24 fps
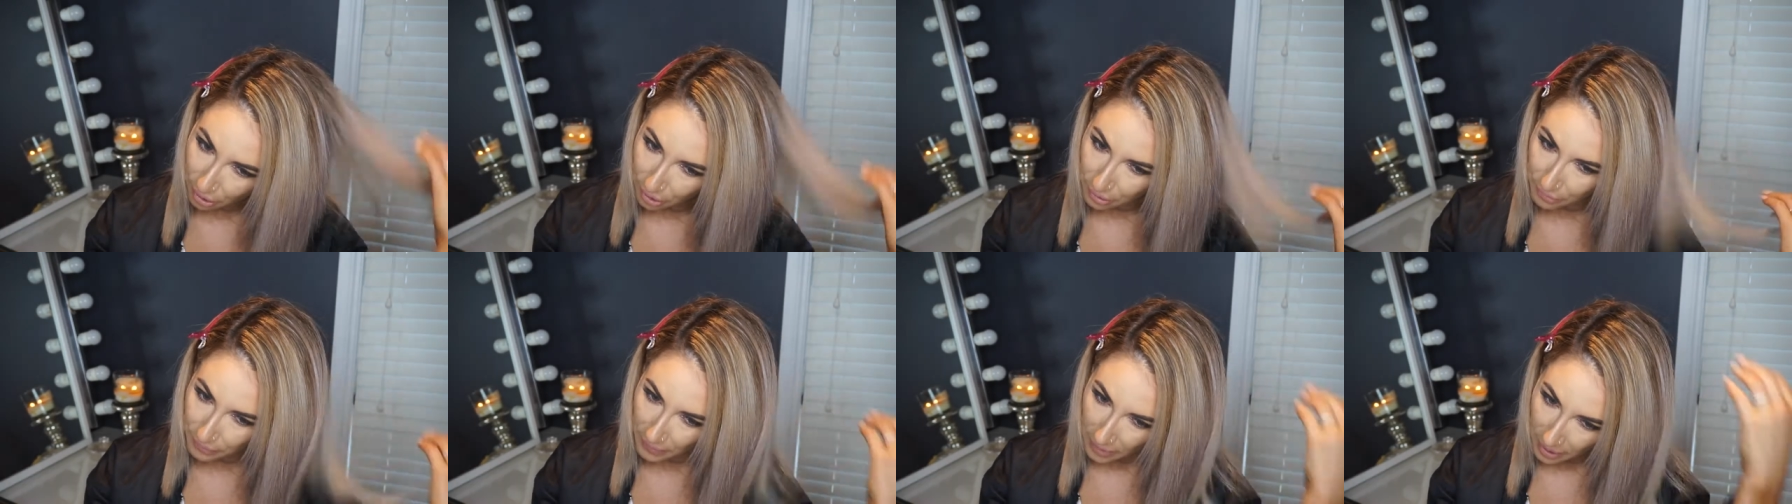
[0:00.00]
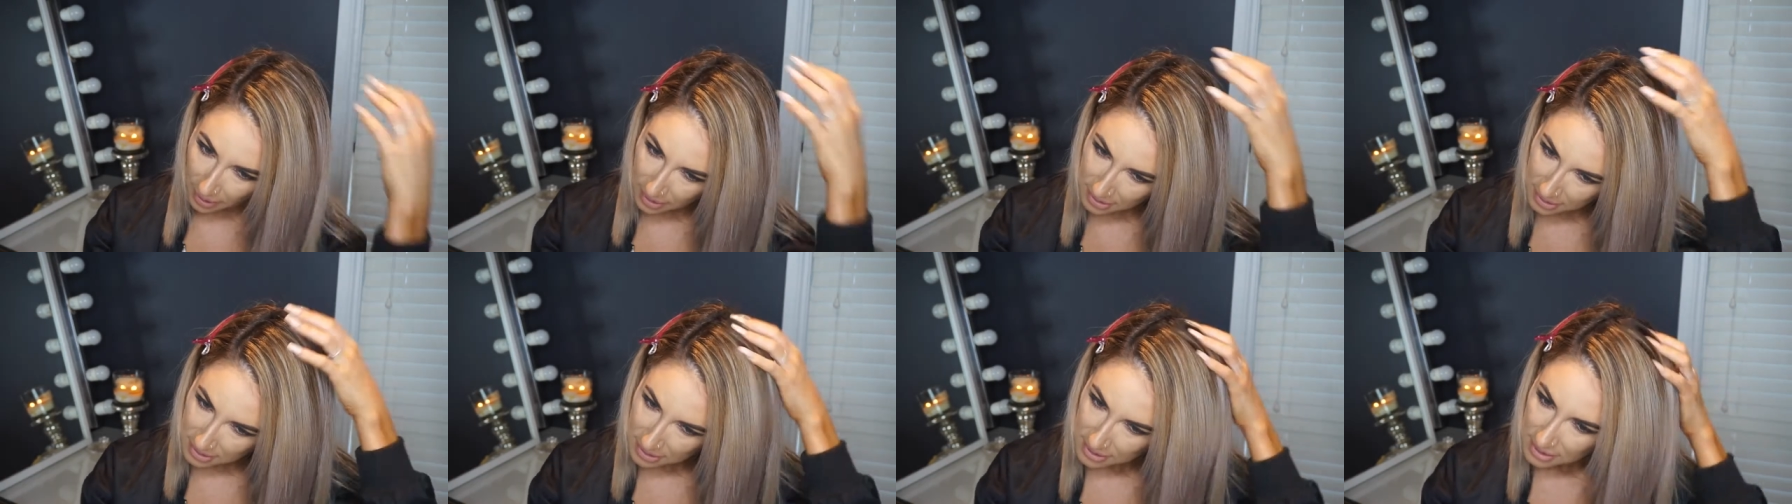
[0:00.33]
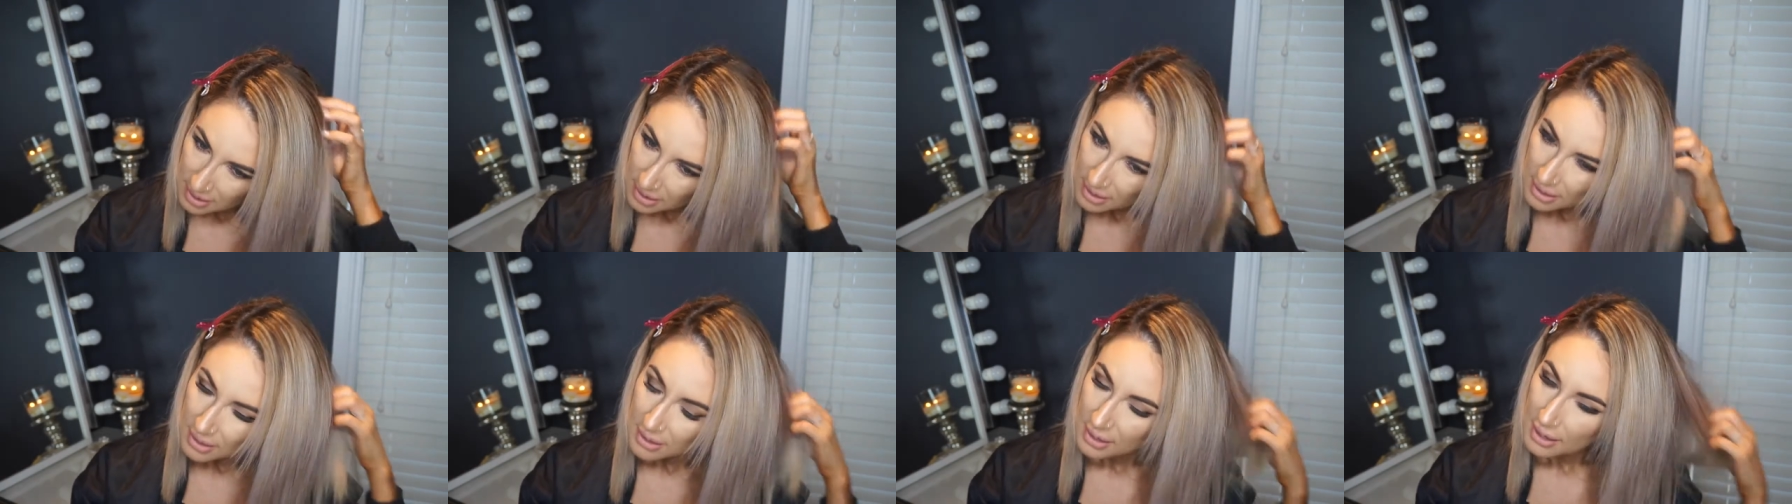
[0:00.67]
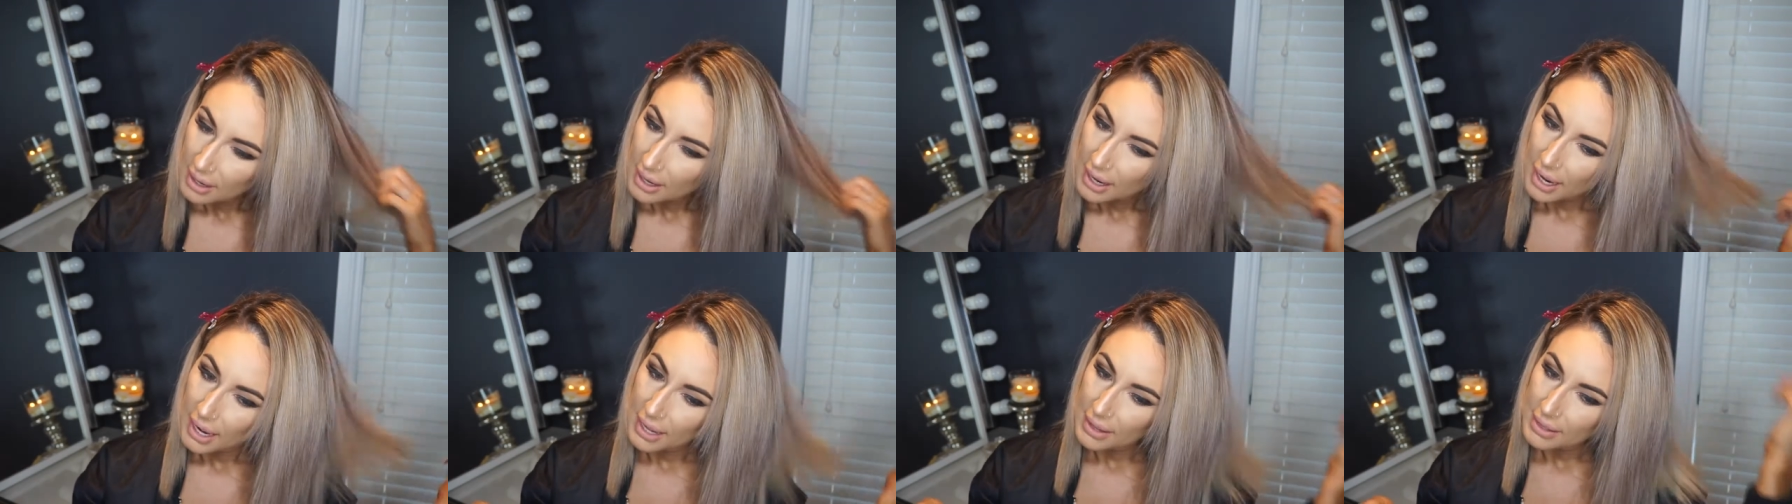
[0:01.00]
over,
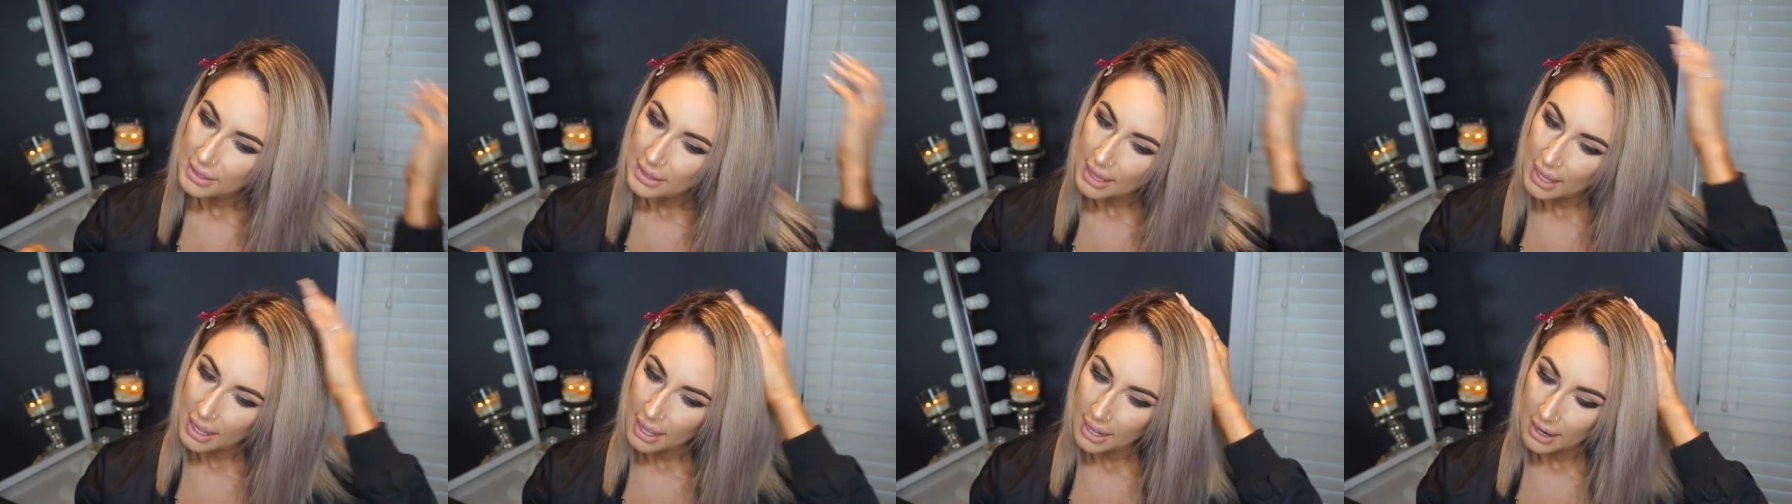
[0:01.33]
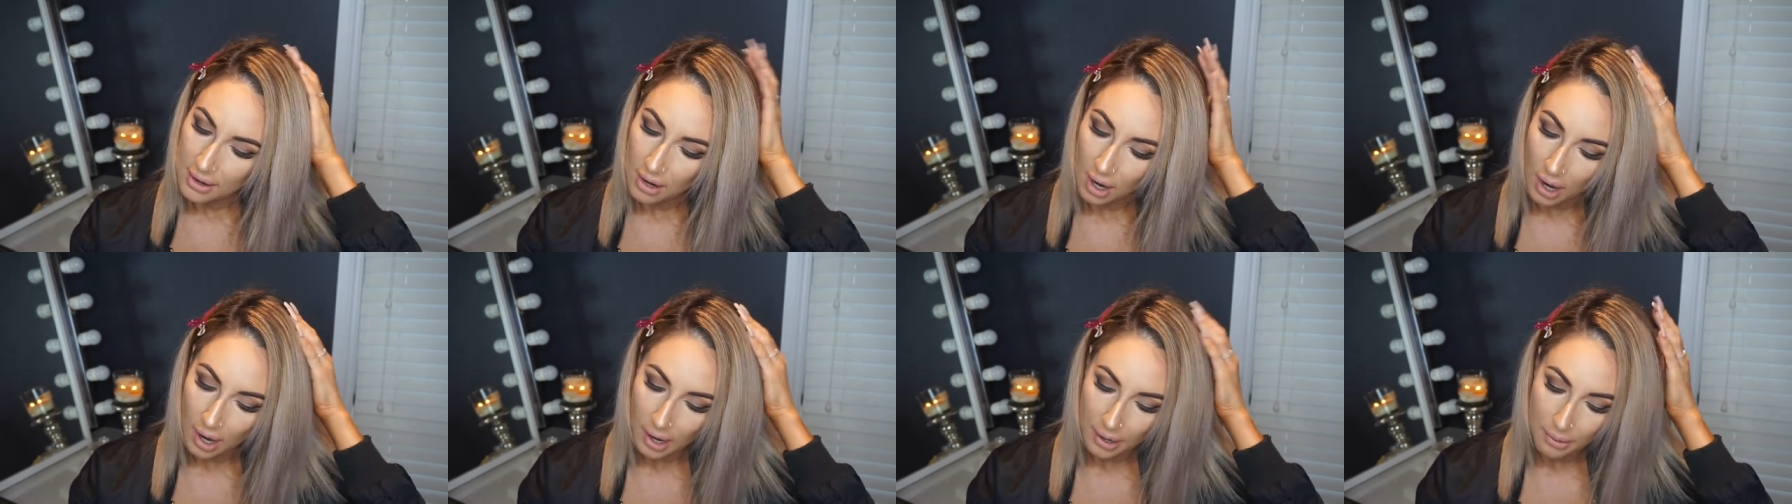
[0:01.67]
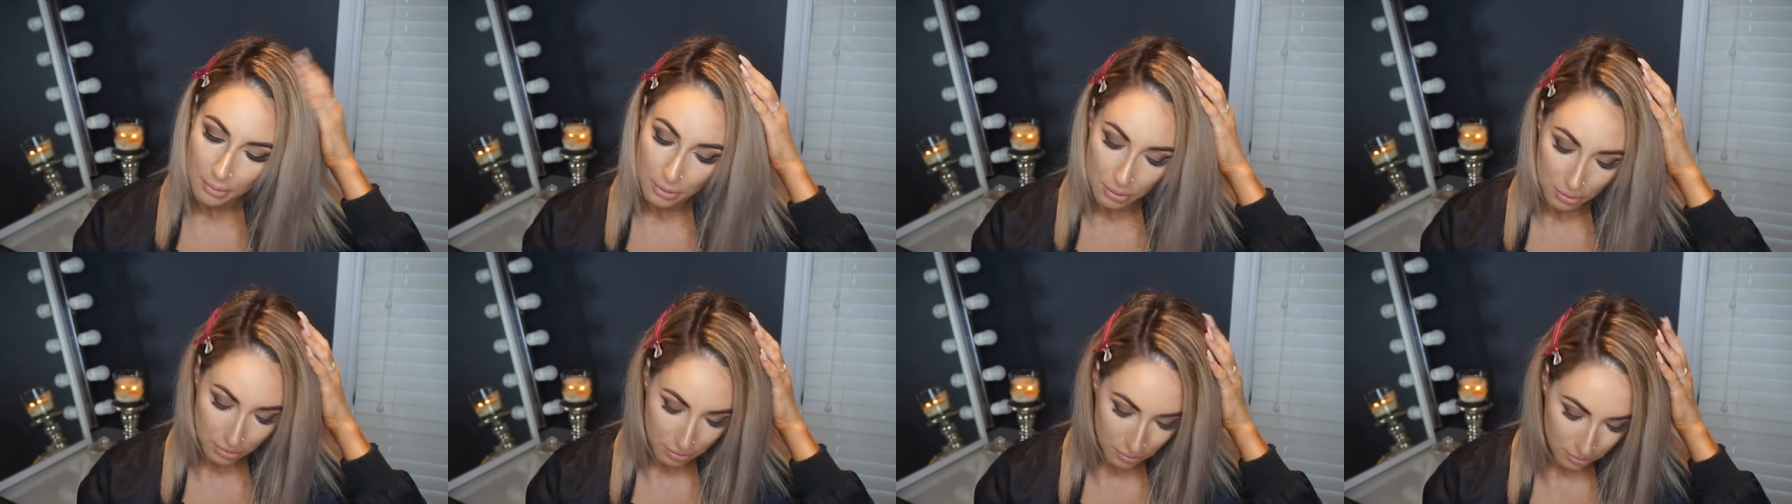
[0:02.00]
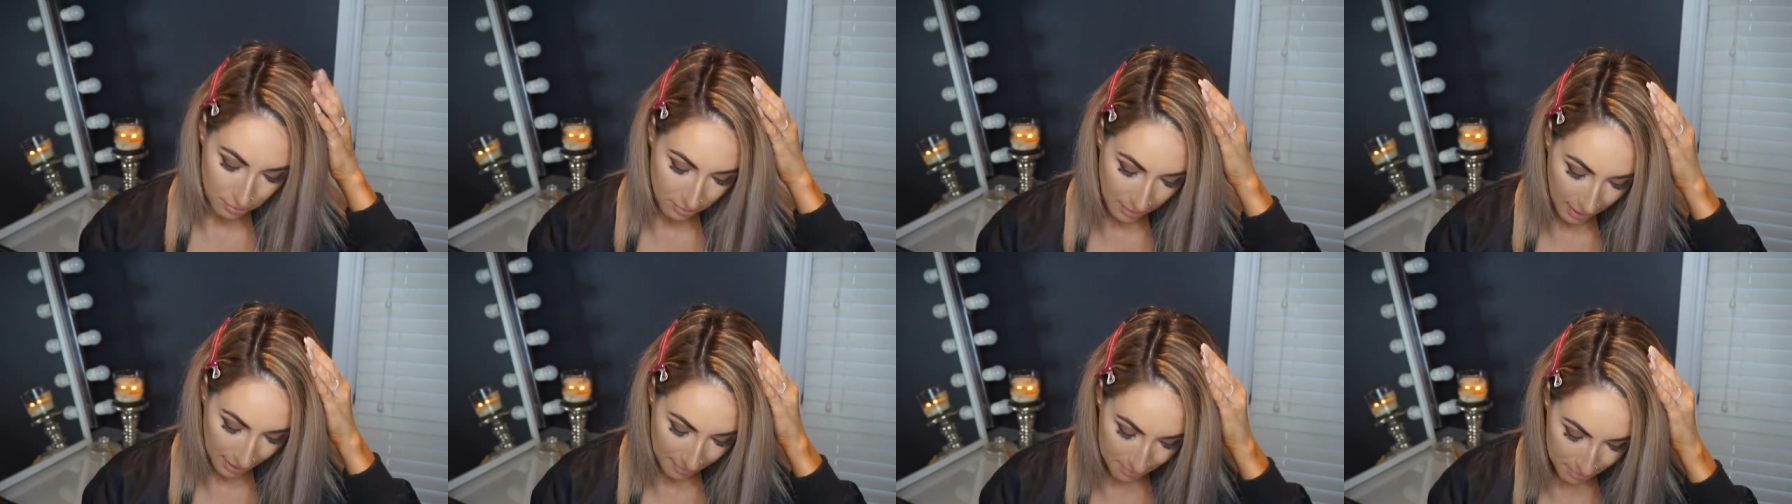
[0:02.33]
and then I will
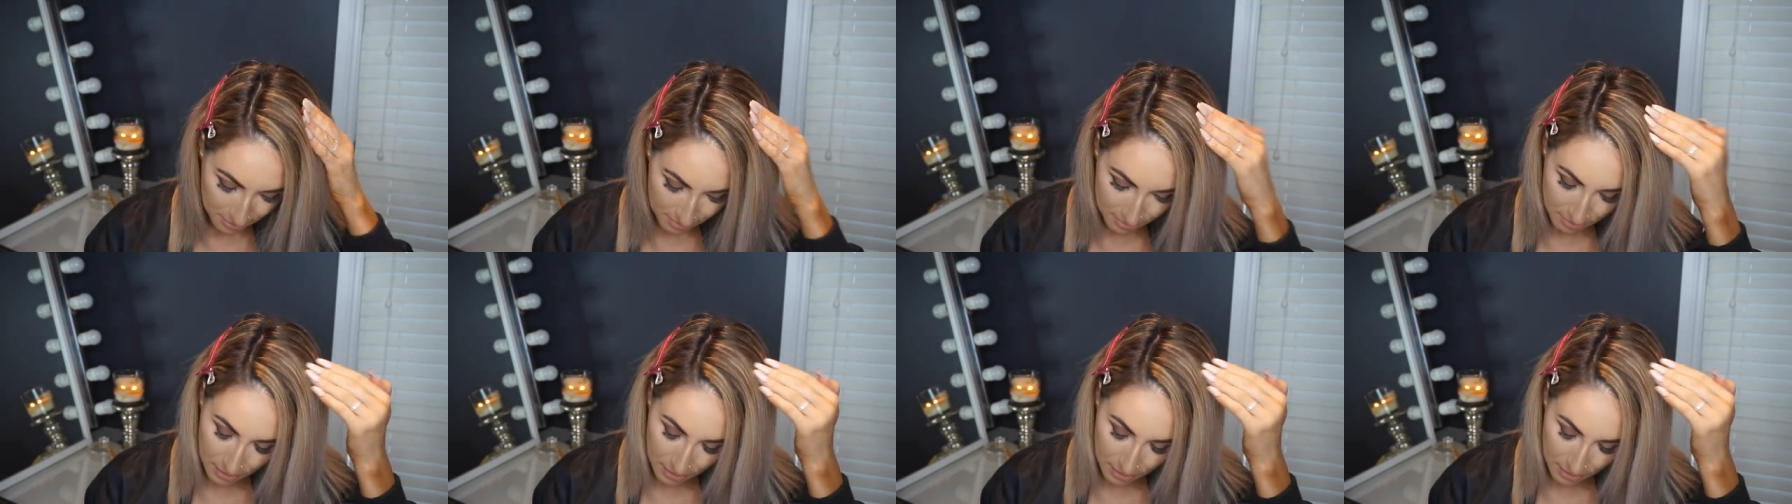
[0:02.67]
grab